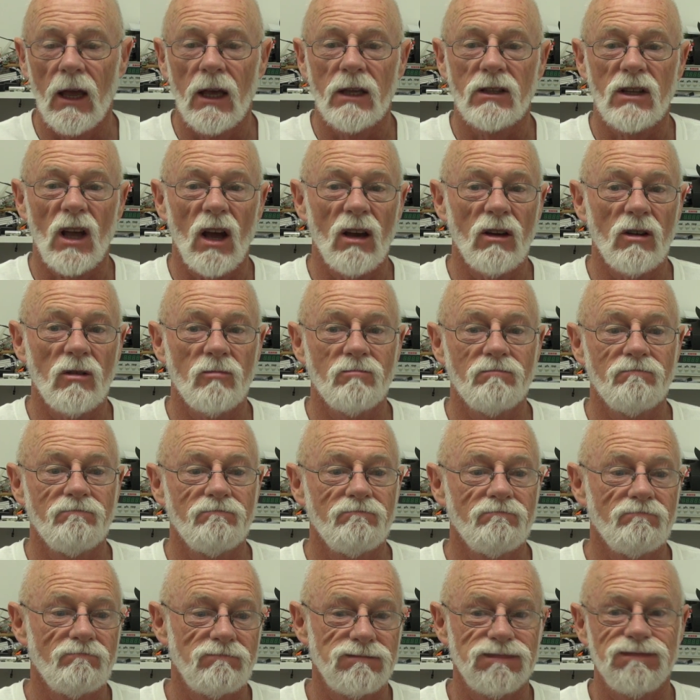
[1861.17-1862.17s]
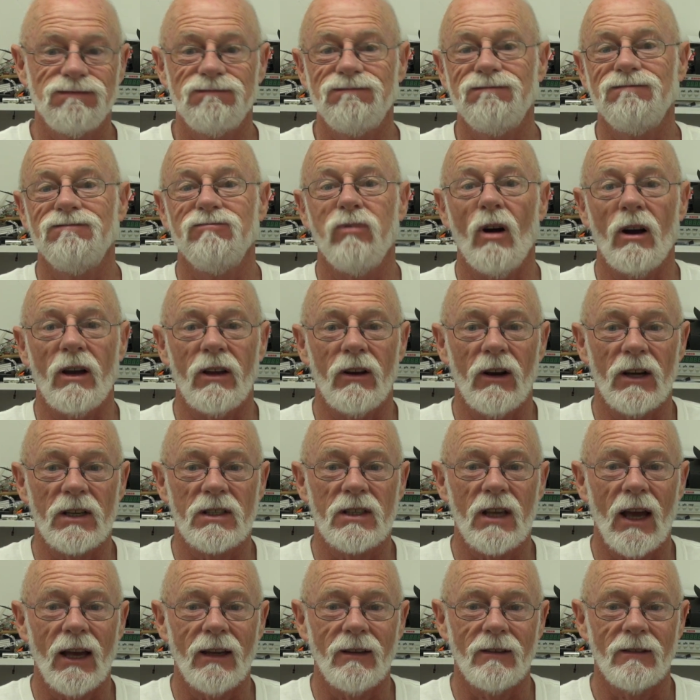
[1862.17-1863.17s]
So what can I
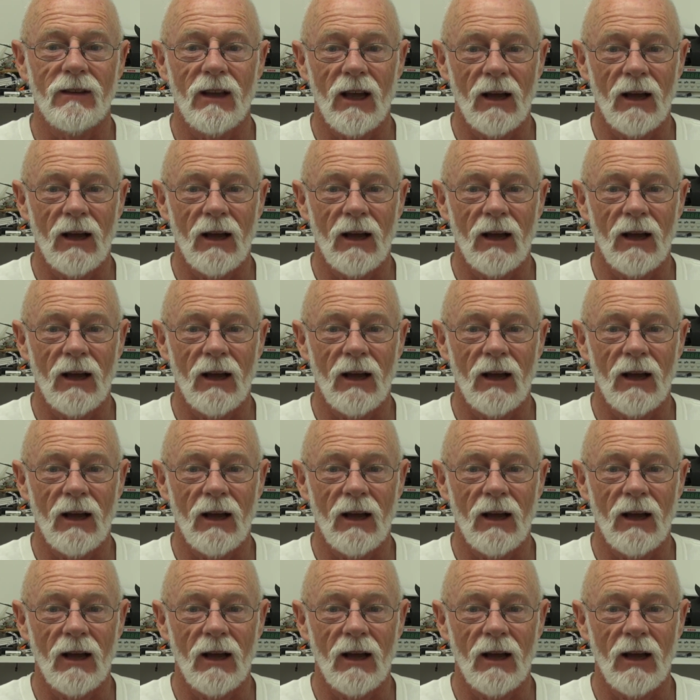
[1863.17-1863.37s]
say?